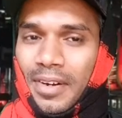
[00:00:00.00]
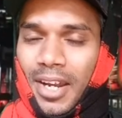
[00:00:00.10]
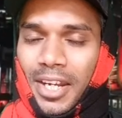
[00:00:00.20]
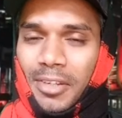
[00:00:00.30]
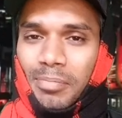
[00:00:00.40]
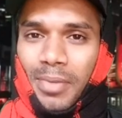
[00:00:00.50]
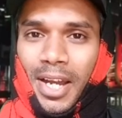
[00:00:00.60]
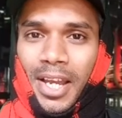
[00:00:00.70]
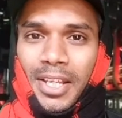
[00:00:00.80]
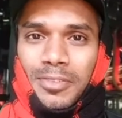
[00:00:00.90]
riding
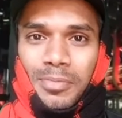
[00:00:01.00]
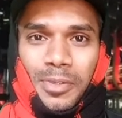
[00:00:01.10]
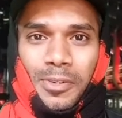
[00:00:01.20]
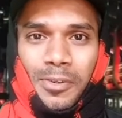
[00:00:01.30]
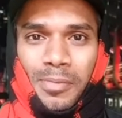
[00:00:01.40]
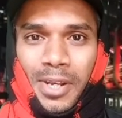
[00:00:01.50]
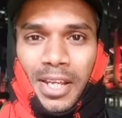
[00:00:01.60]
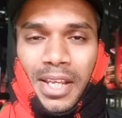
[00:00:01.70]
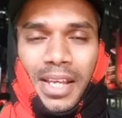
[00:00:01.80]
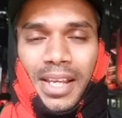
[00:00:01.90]
bikes,
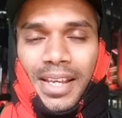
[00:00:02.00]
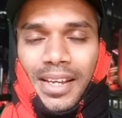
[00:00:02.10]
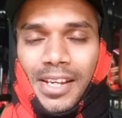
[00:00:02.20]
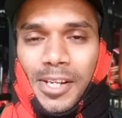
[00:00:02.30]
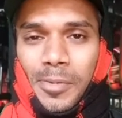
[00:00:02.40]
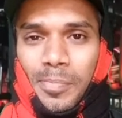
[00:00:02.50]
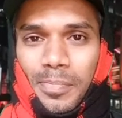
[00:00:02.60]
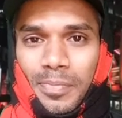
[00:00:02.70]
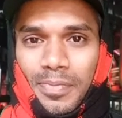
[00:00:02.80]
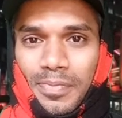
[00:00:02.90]
motorbike
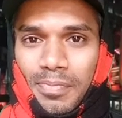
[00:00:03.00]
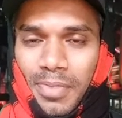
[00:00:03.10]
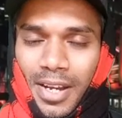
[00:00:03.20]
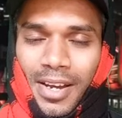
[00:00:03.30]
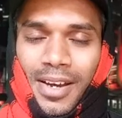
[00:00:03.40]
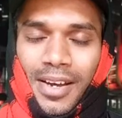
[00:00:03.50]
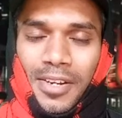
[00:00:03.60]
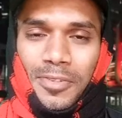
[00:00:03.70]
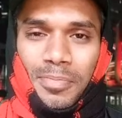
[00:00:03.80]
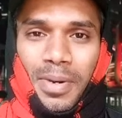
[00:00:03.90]
and
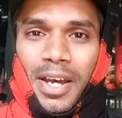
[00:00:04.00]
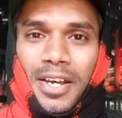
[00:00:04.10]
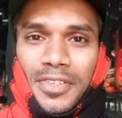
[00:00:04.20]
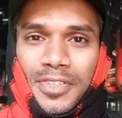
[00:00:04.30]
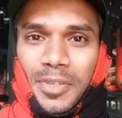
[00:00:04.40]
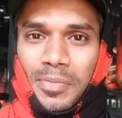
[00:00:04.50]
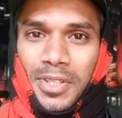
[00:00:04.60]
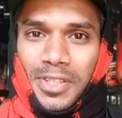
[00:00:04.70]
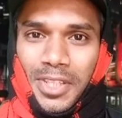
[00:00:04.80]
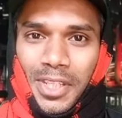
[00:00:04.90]
cars, bus,
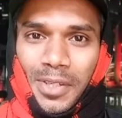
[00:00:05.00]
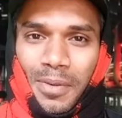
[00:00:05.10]
everything.